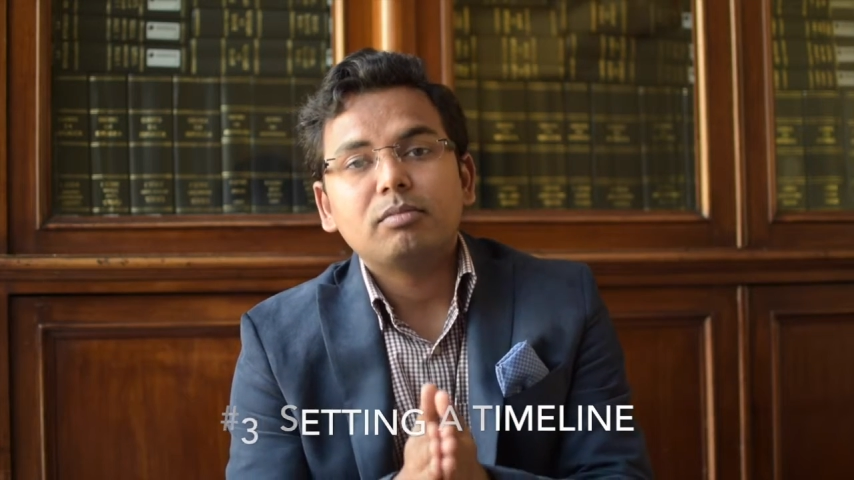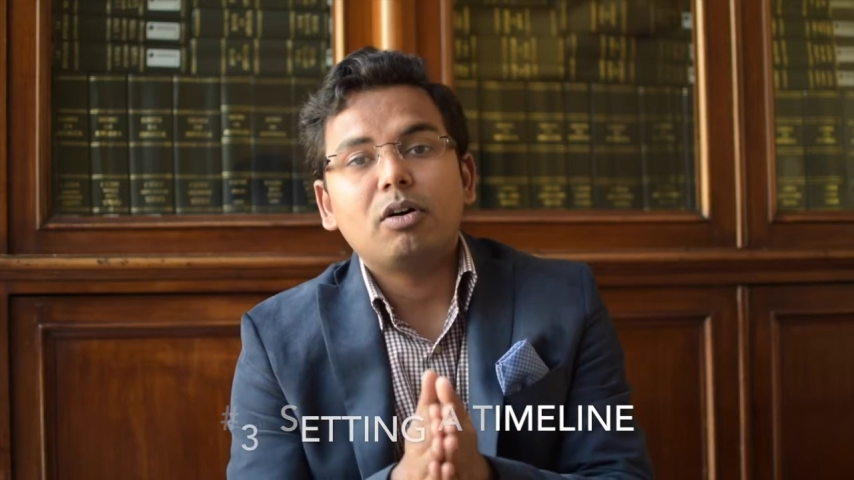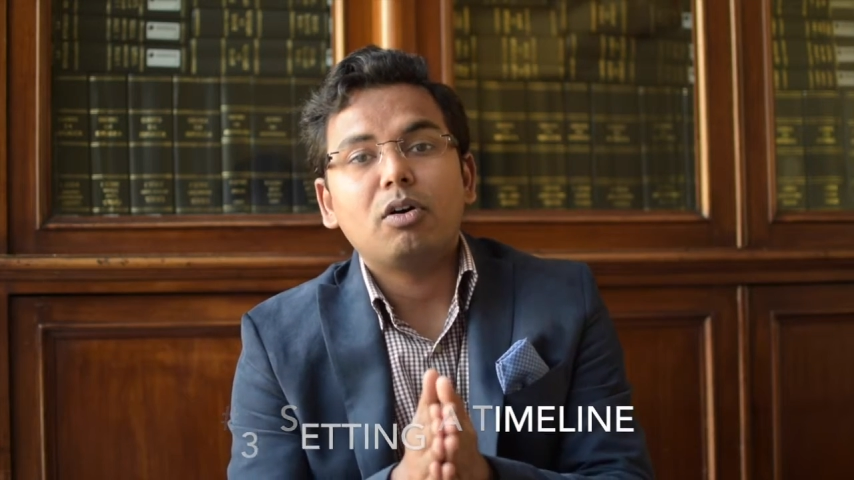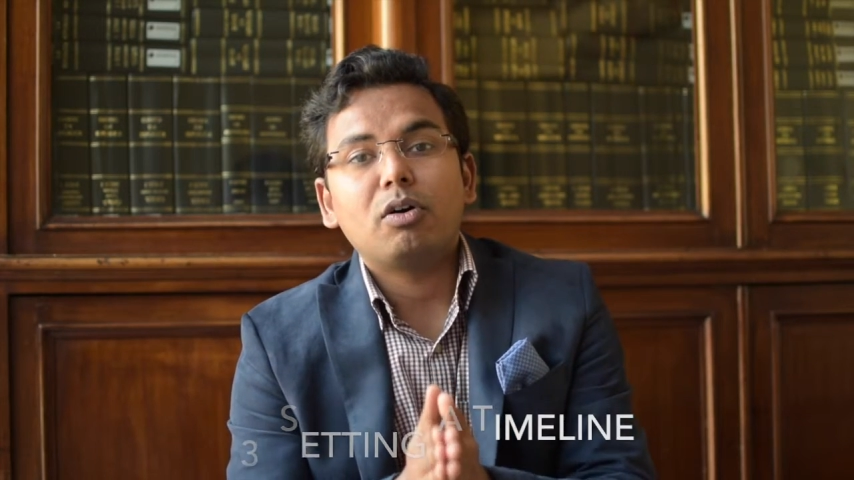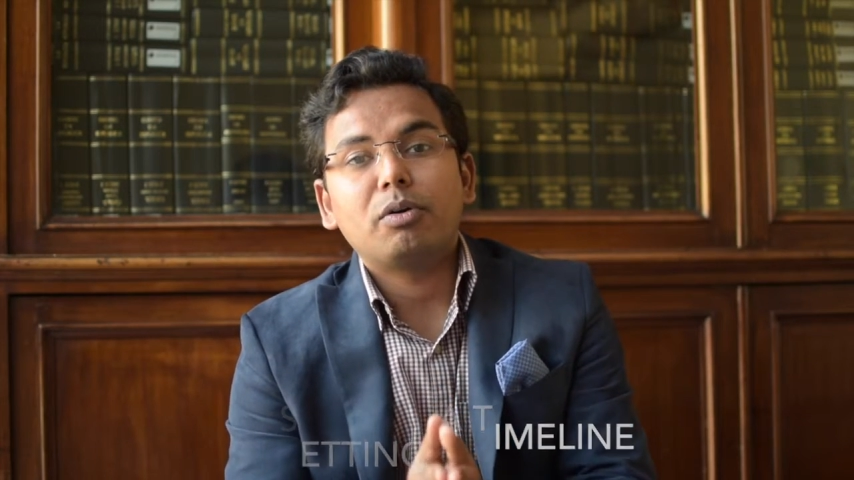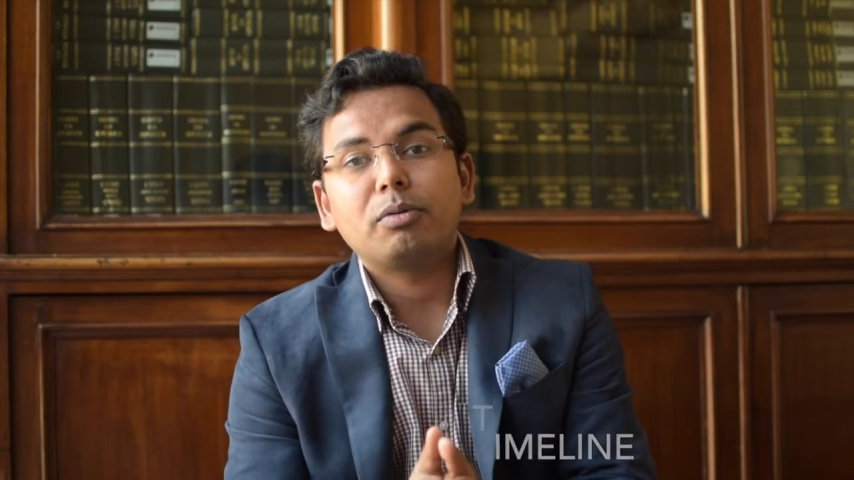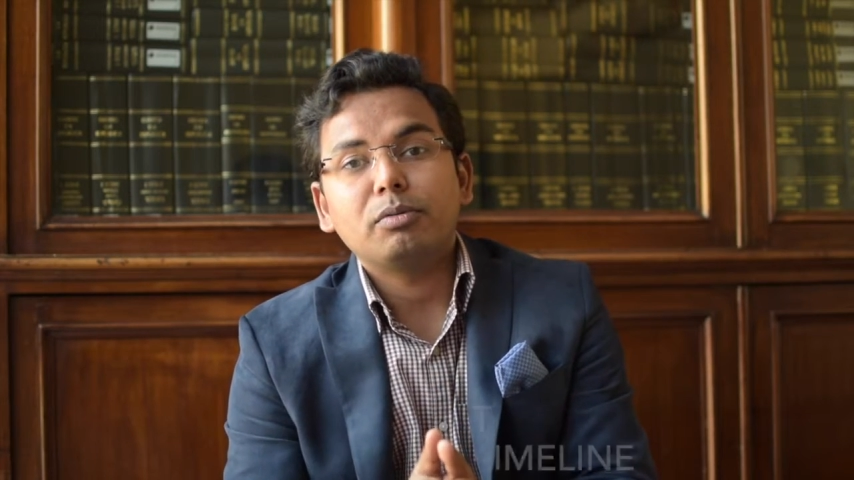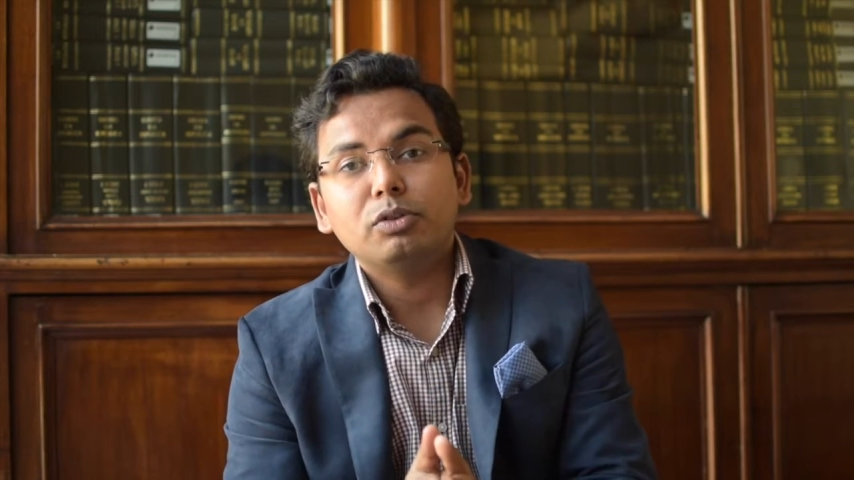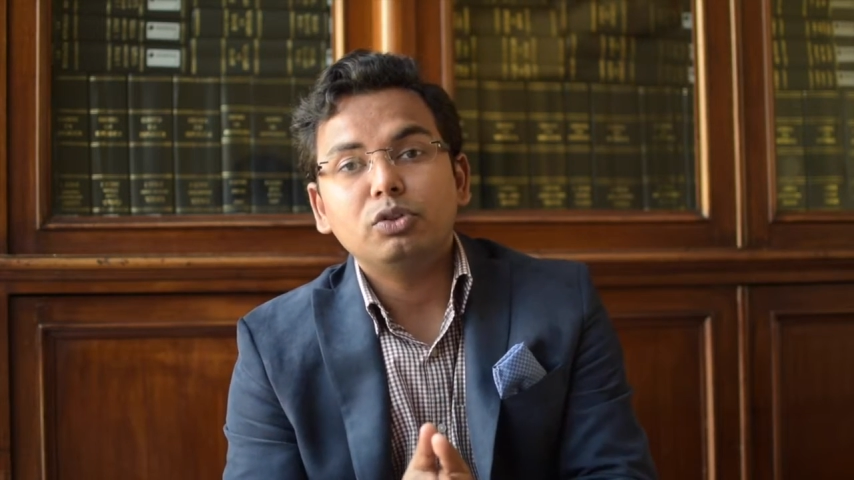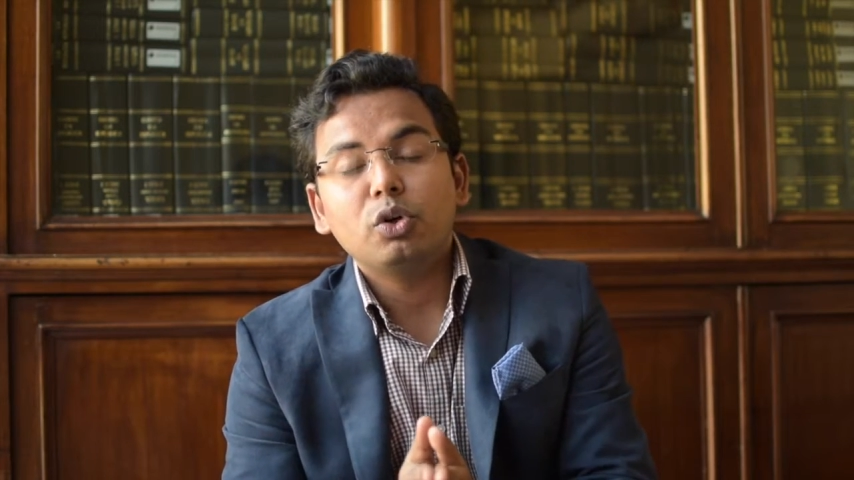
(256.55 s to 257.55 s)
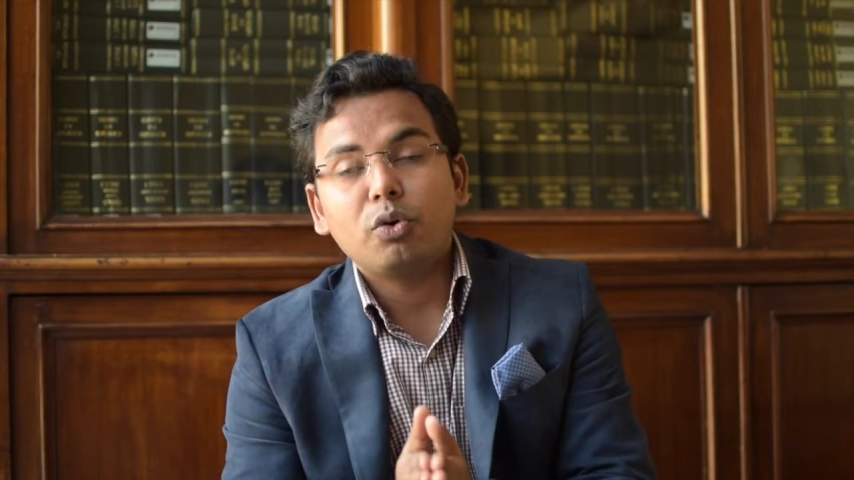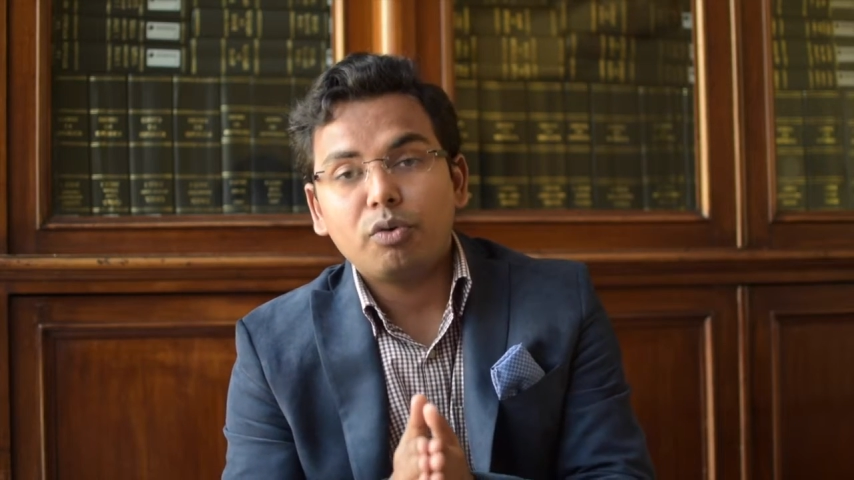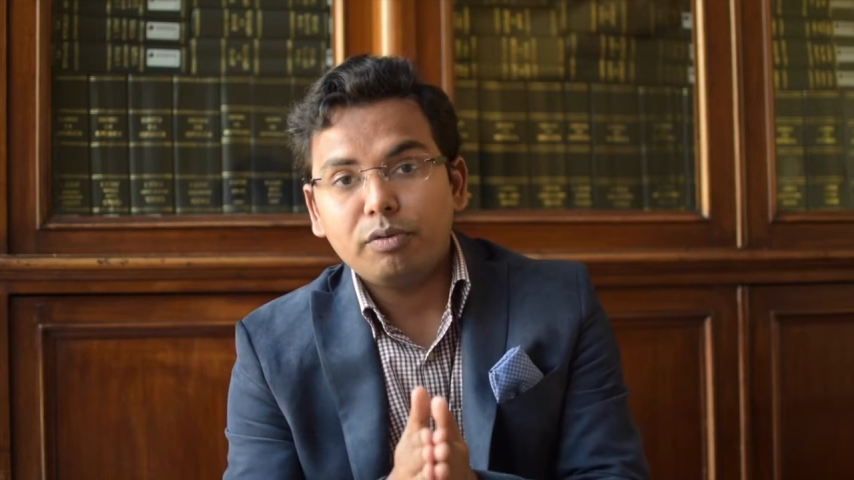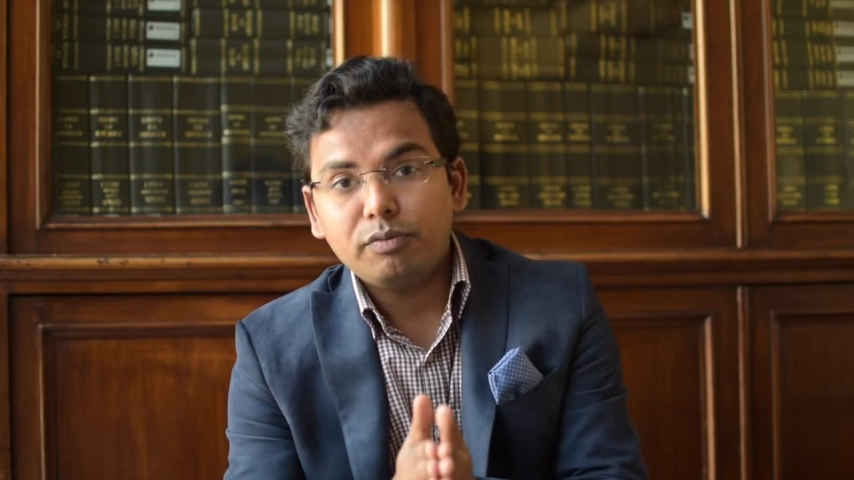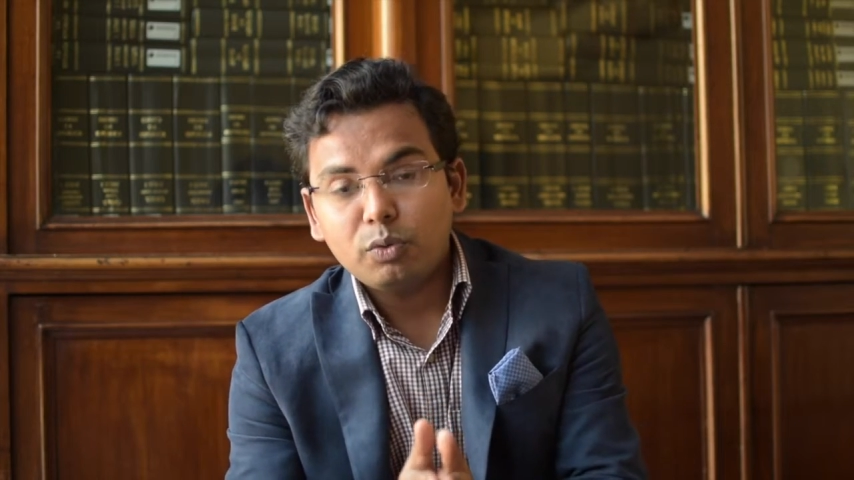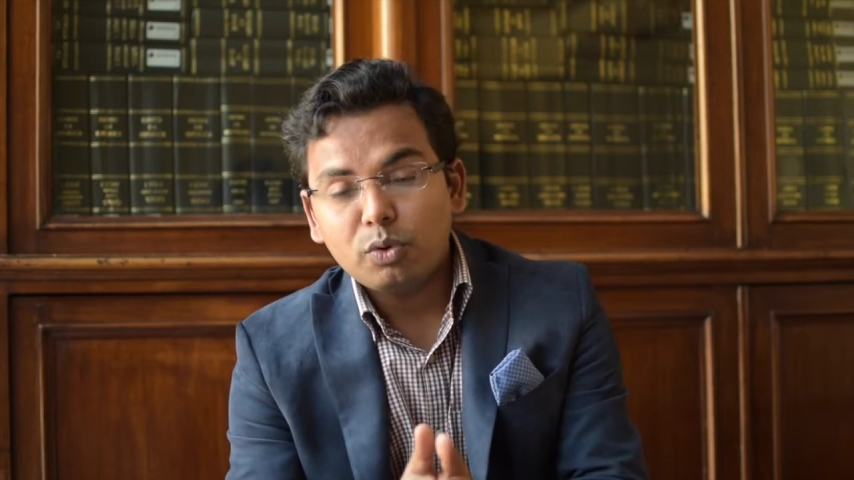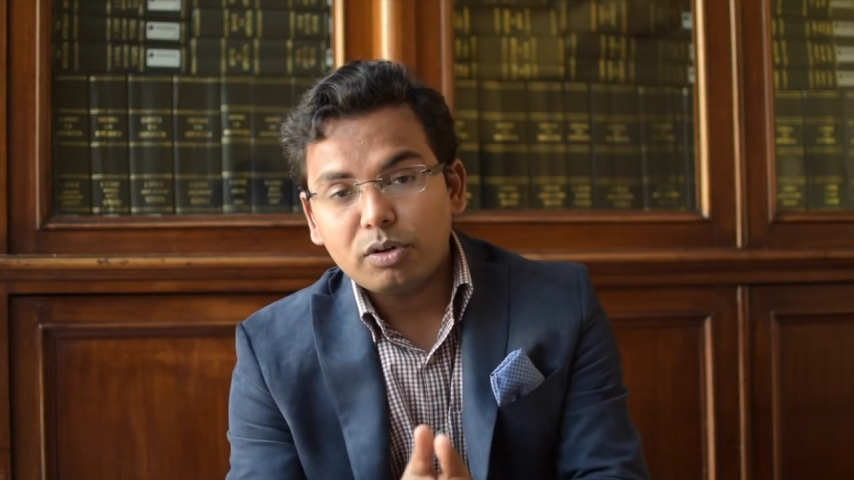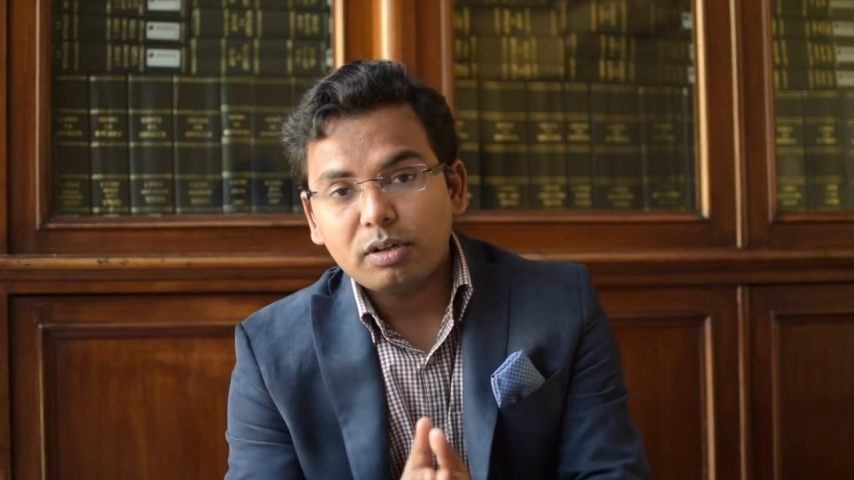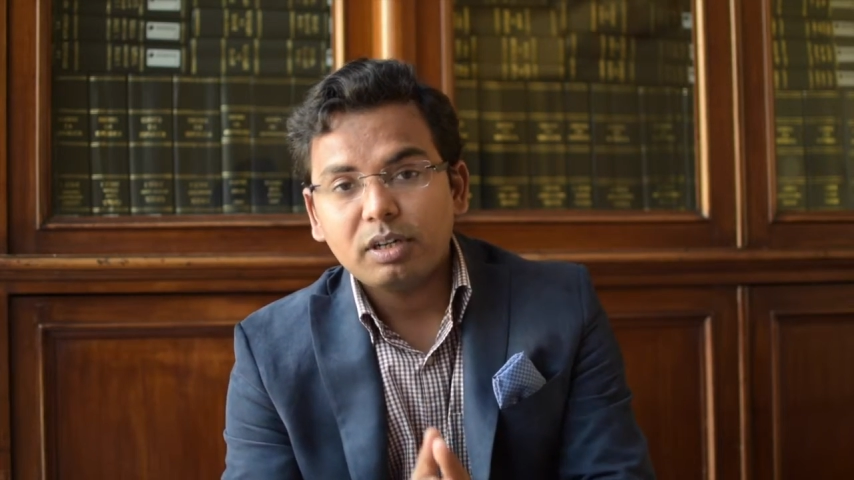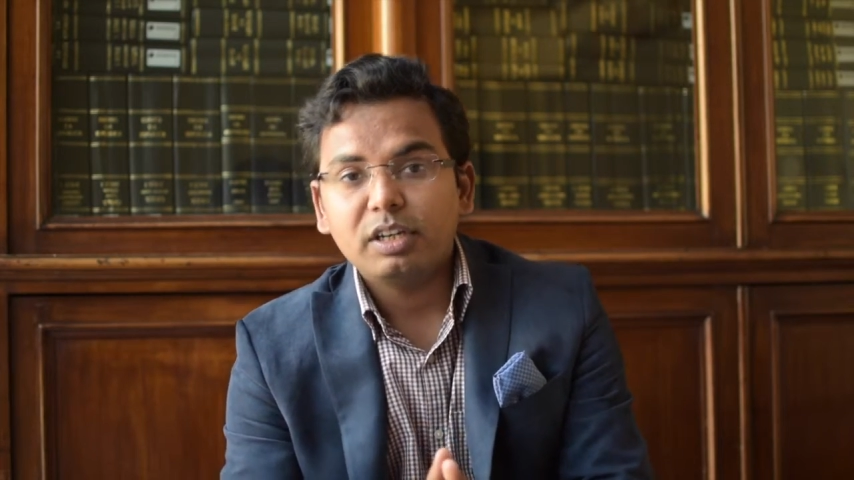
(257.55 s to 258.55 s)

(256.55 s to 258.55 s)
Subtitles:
or your reviewer